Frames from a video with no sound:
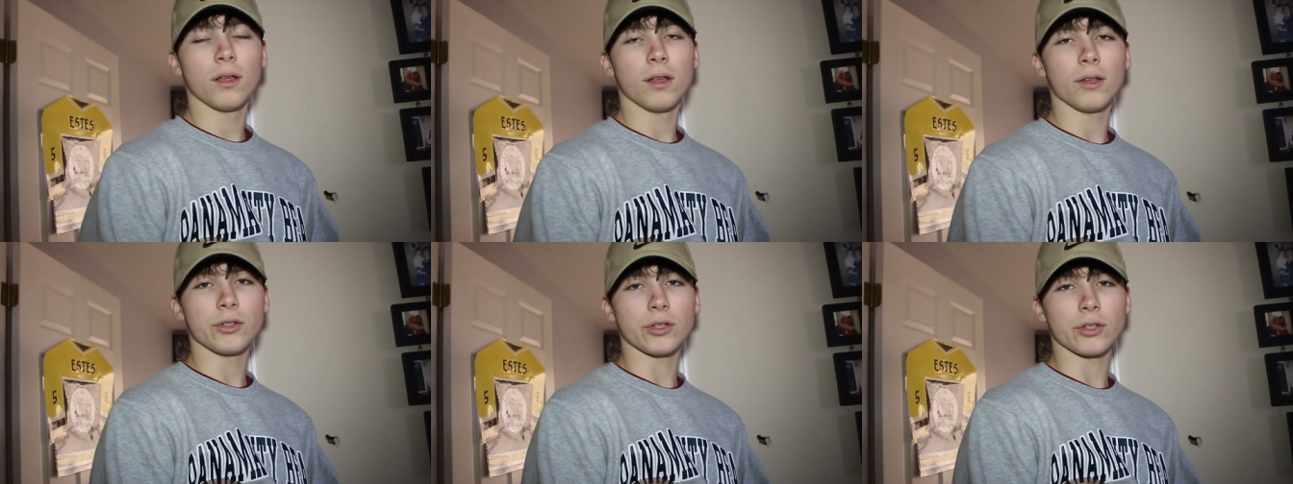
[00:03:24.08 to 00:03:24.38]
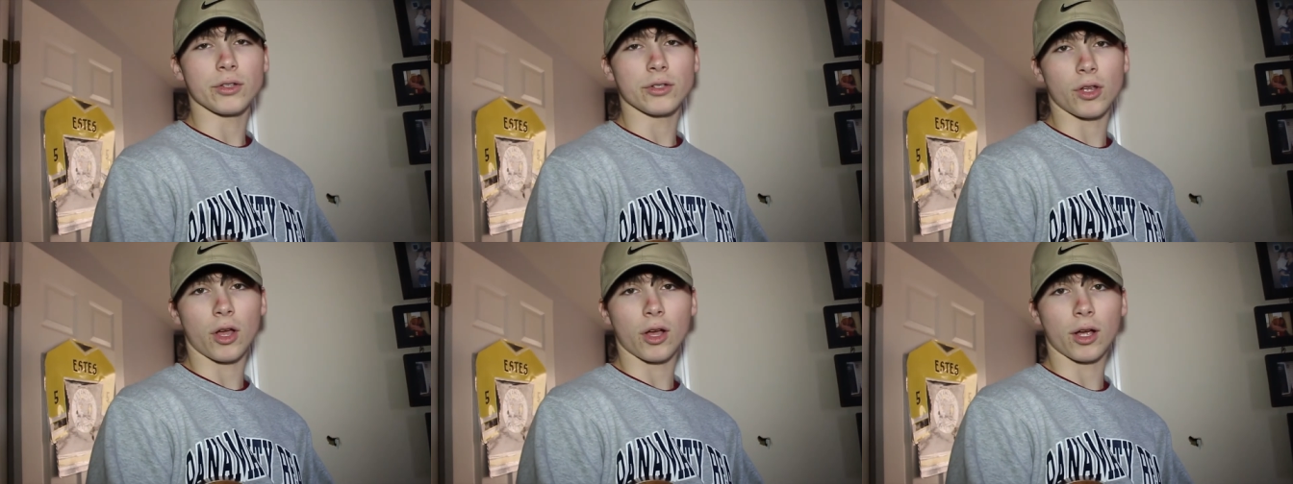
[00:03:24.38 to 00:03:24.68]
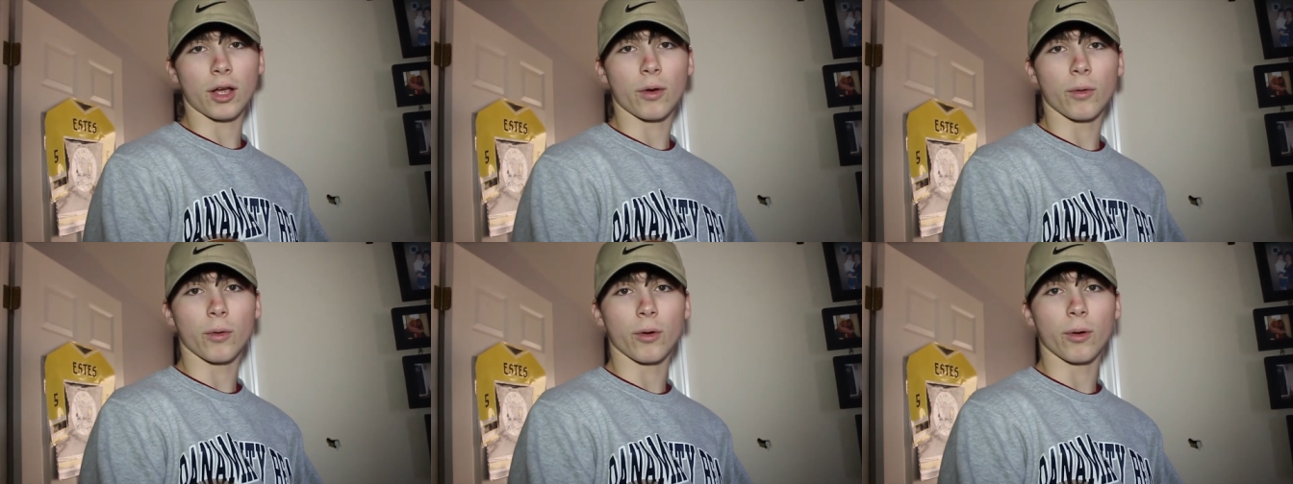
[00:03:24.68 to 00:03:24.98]
was a
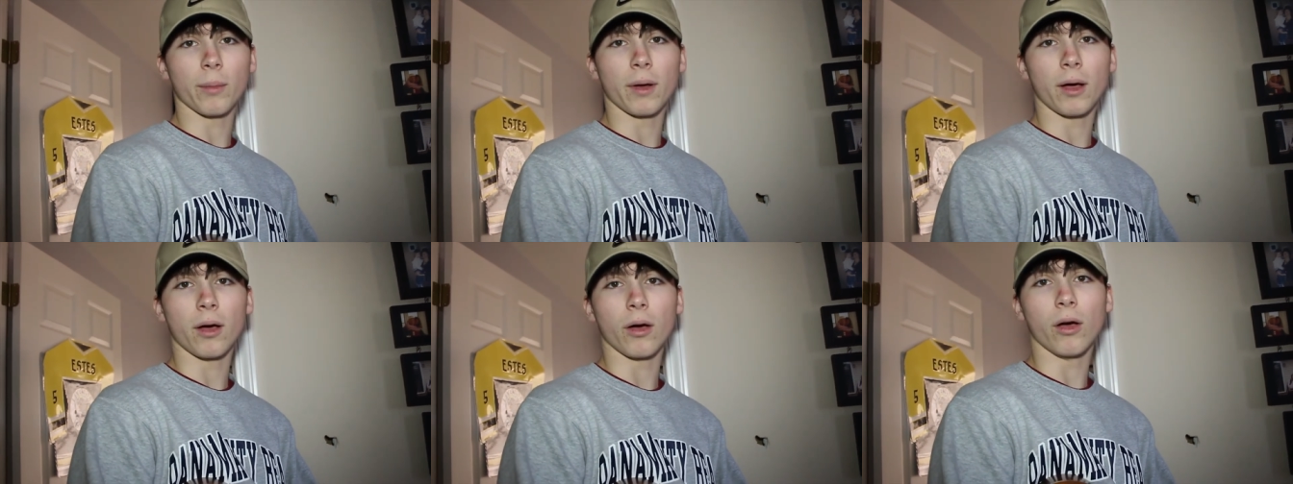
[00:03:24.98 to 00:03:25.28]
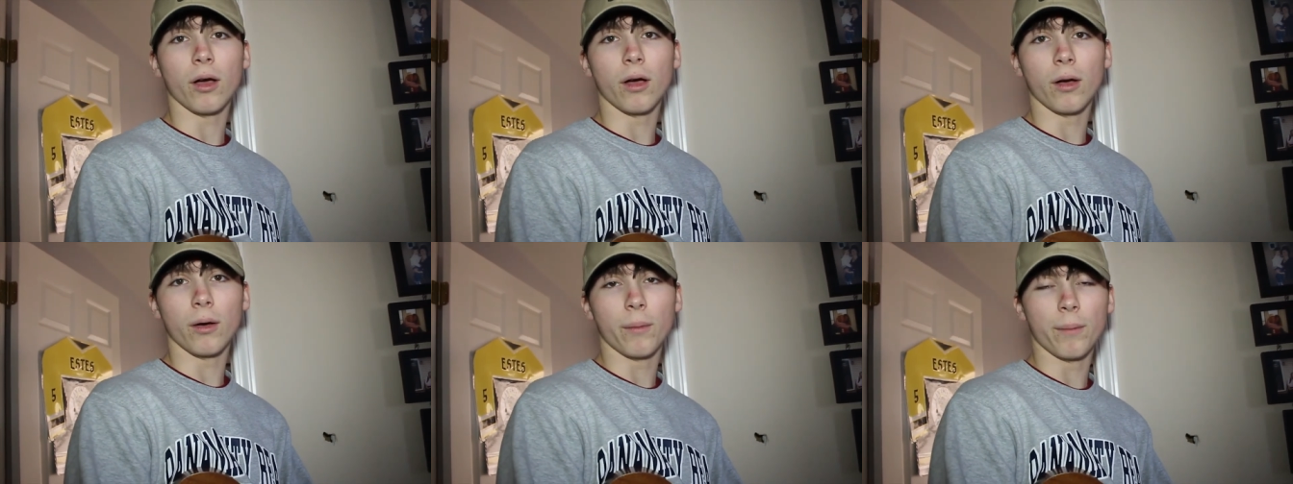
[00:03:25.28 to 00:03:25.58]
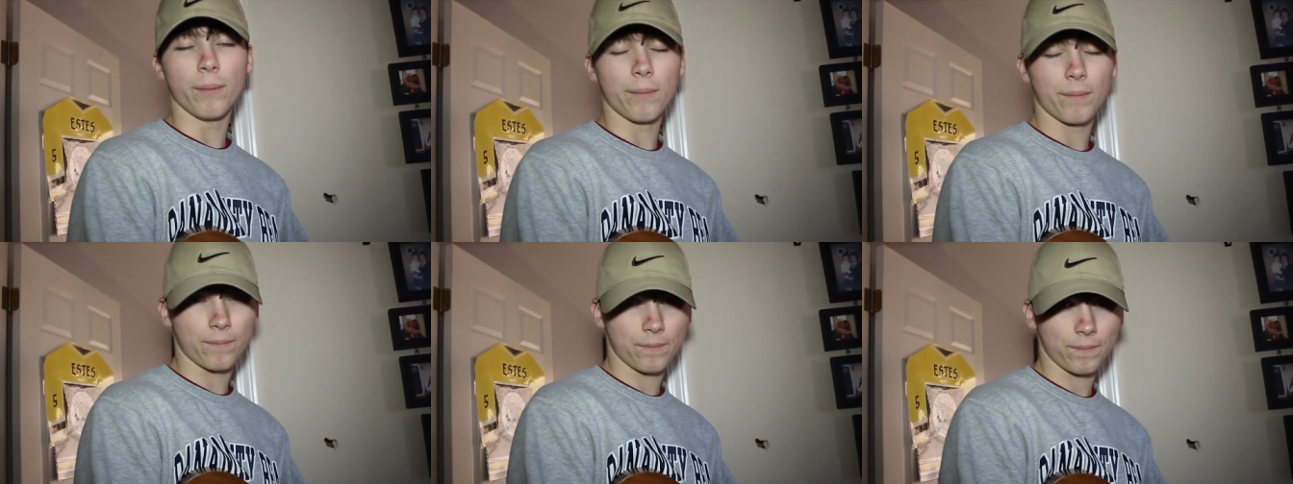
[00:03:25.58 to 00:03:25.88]
song I wrote about
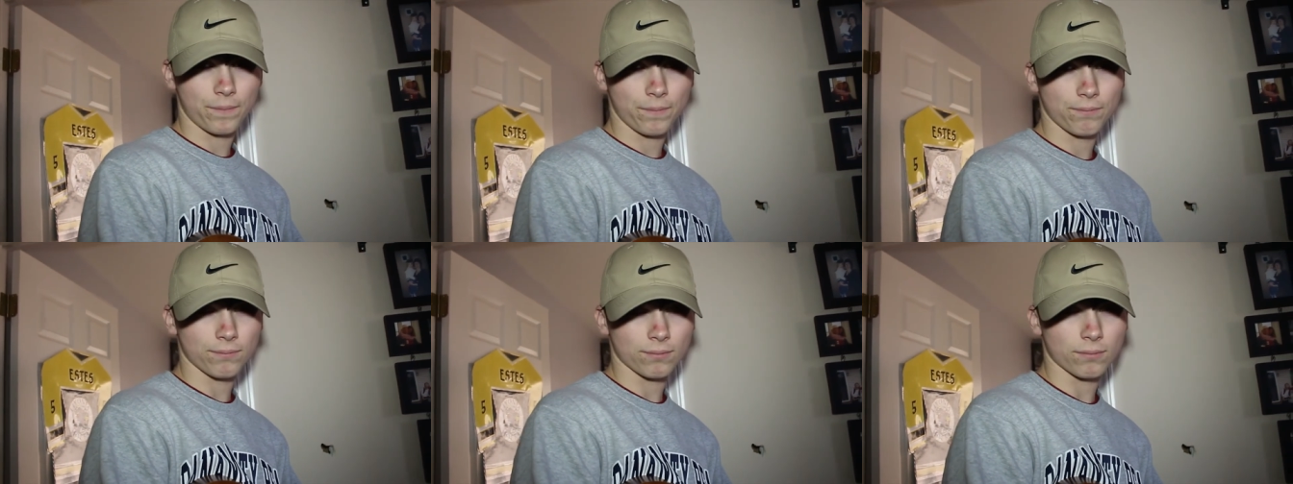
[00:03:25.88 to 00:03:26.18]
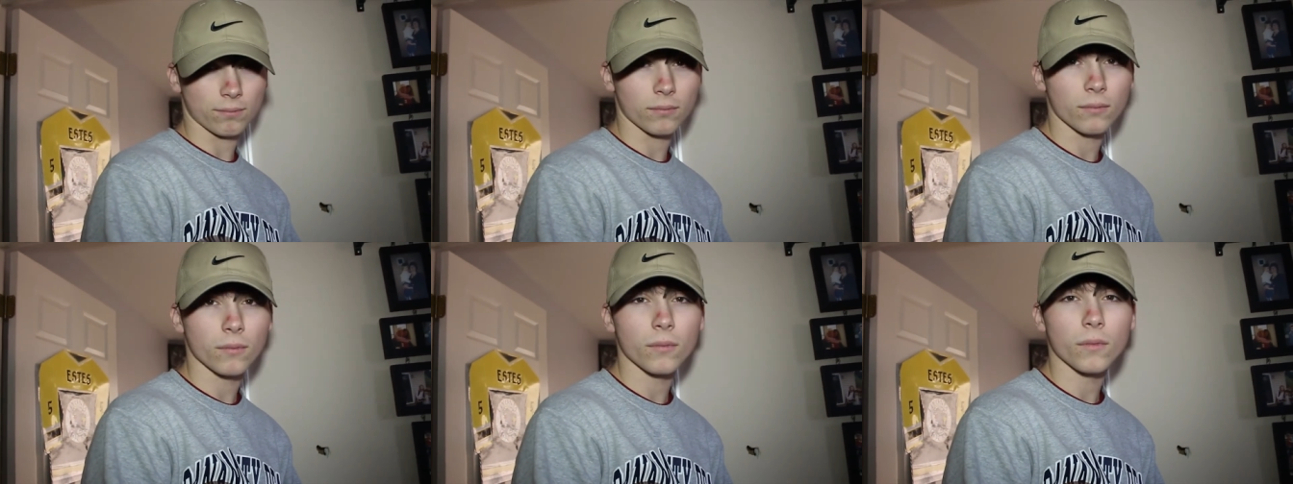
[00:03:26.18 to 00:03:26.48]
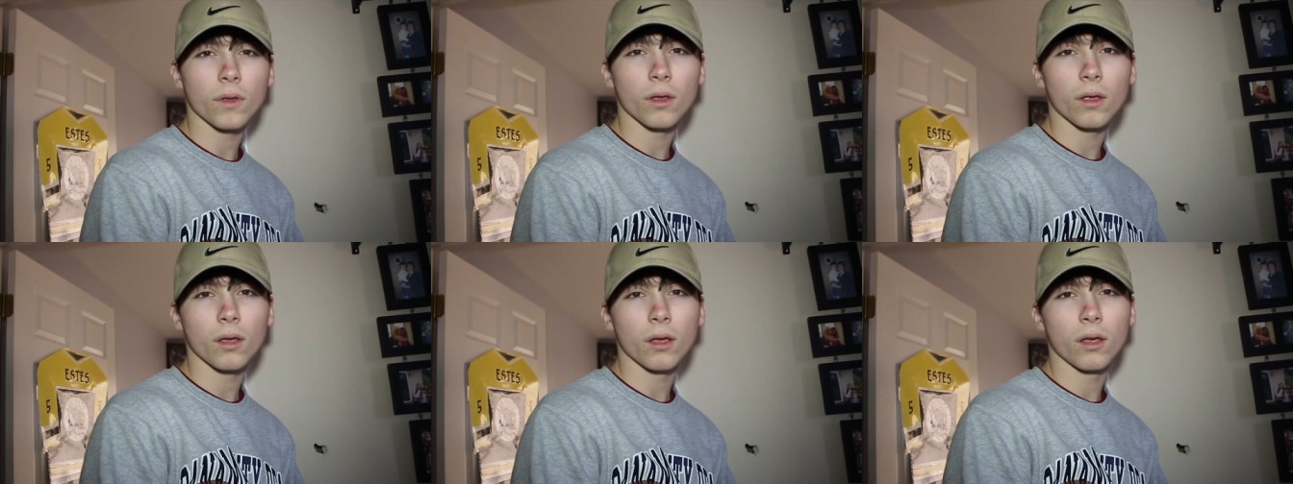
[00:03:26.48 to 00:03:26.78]
um
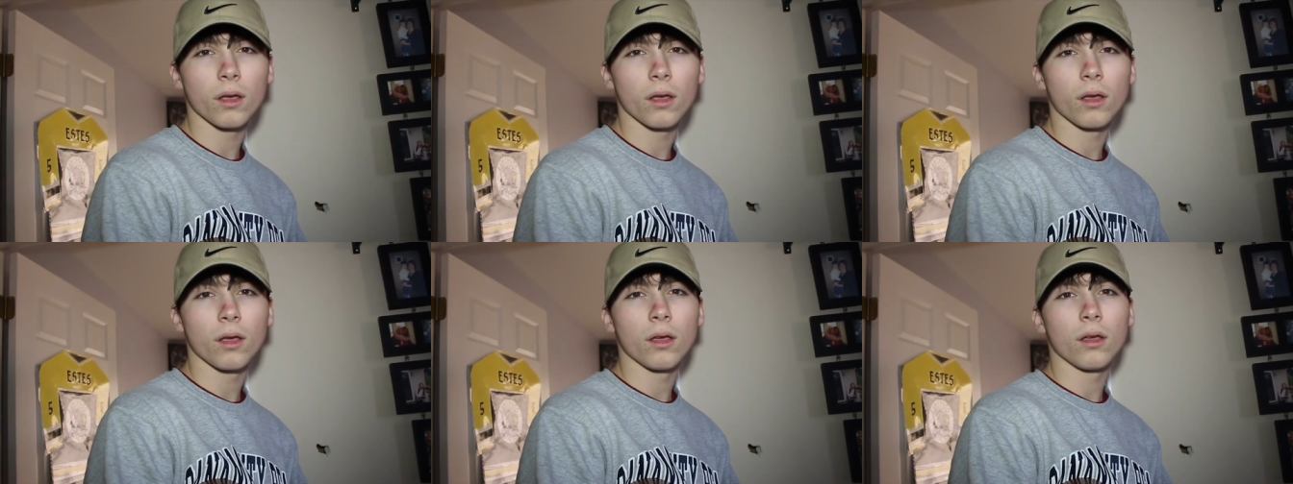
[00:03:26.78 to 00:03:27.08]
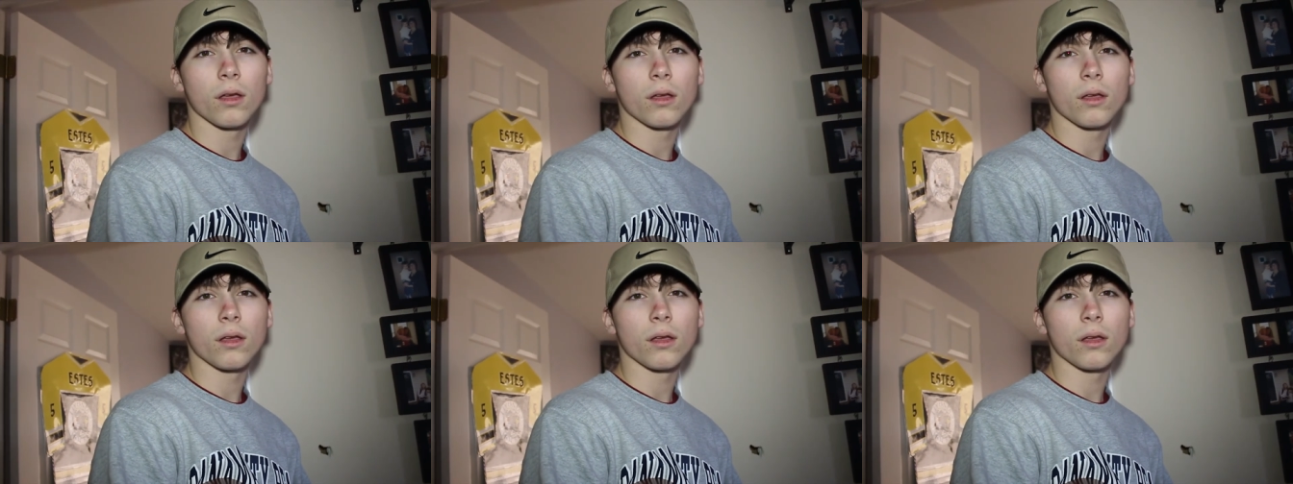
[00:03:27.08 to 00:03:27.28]
death.